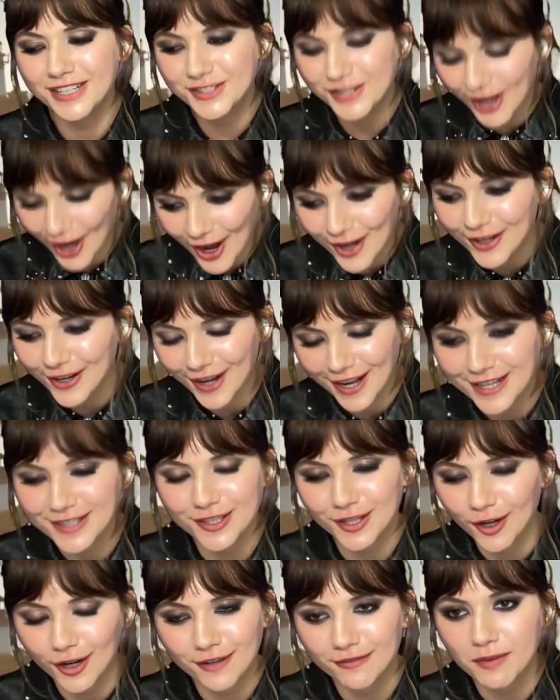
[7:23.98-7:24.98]
internalize a
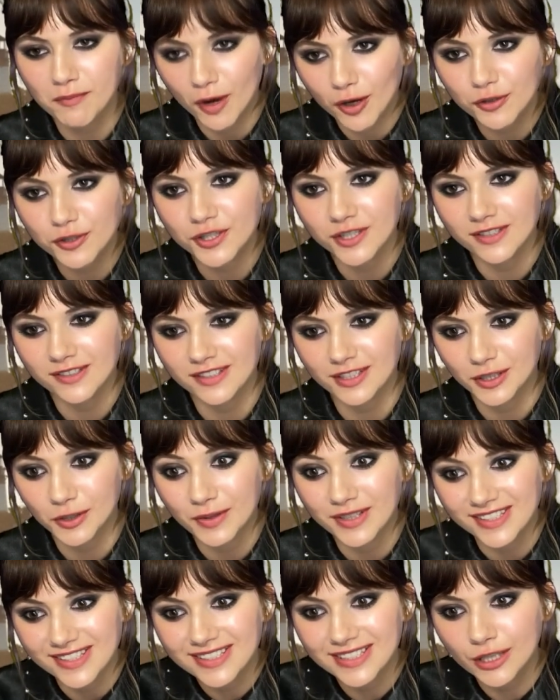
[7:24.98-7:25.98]
lot of emotions and you
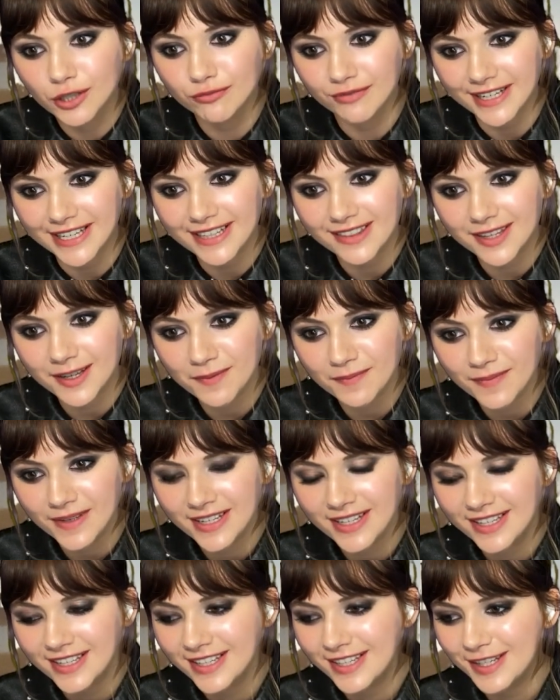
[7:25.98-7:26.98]
can still read them
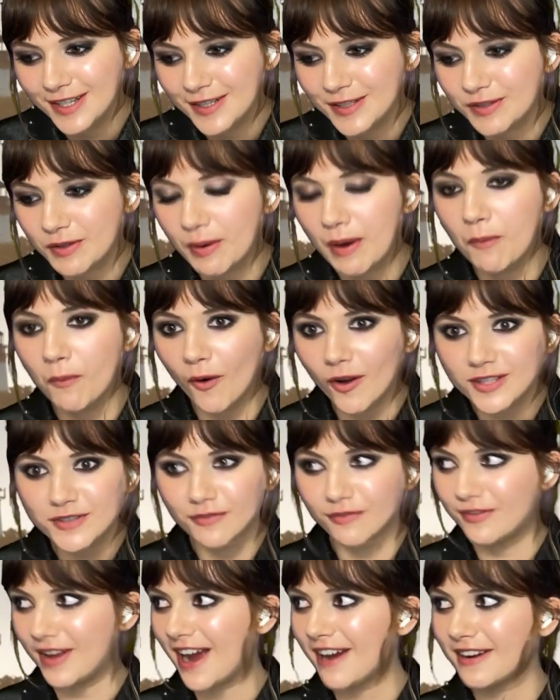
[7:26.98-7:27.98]
so it was
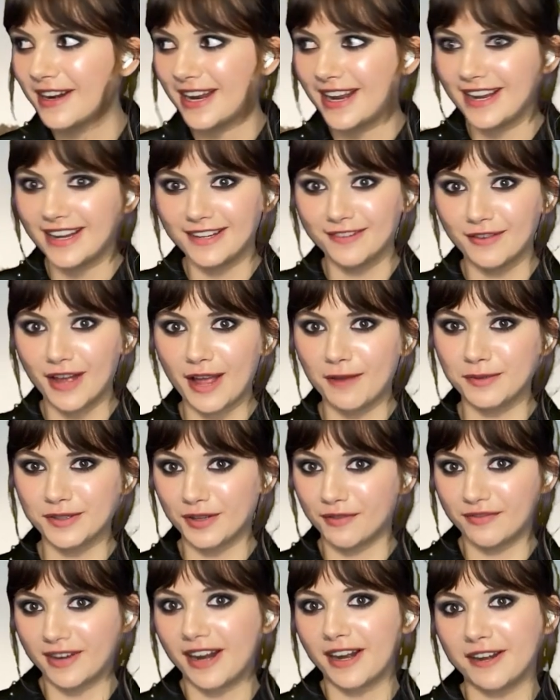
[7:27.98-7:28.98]
very it was
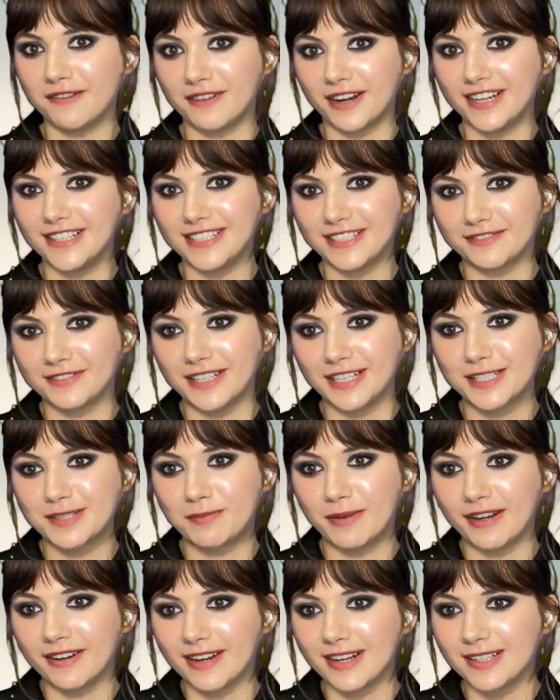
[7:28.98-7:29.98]
a very very different
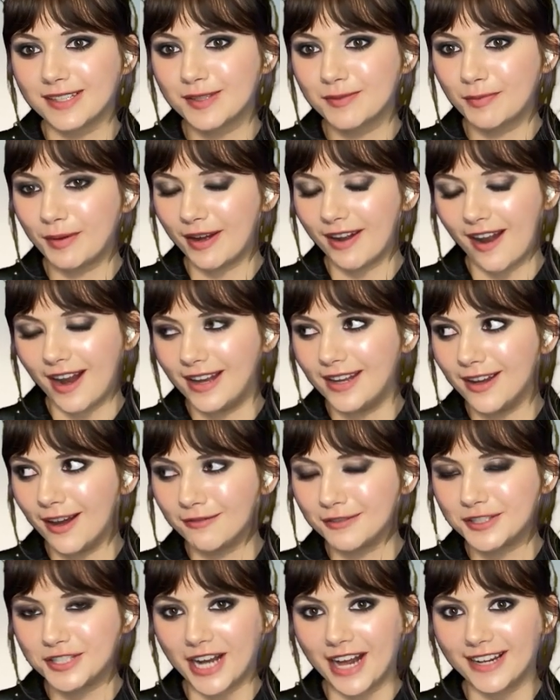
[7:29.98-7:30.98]
experience but i
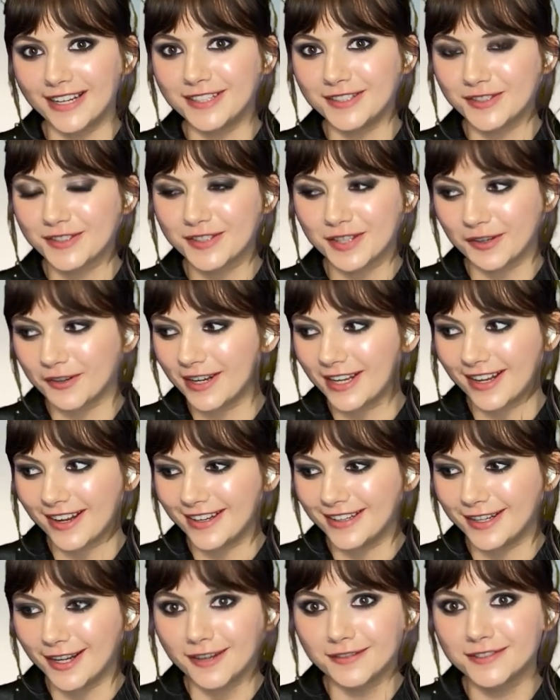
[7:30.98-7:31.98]
love a challenge so i, I
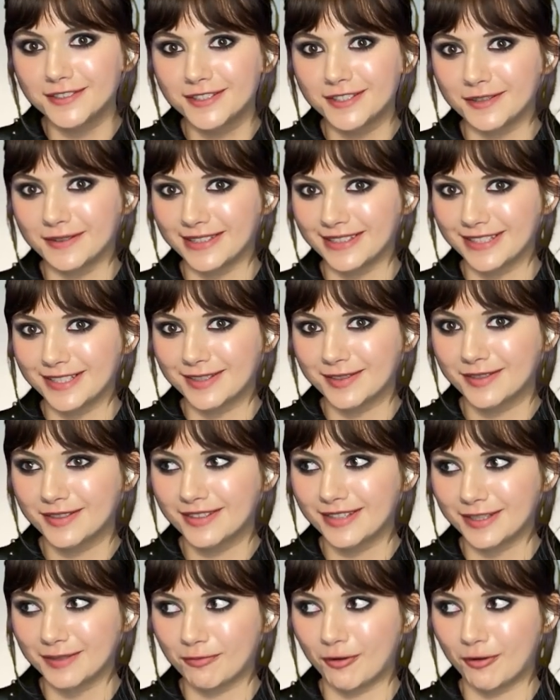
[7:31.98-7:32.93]
loved doing this, this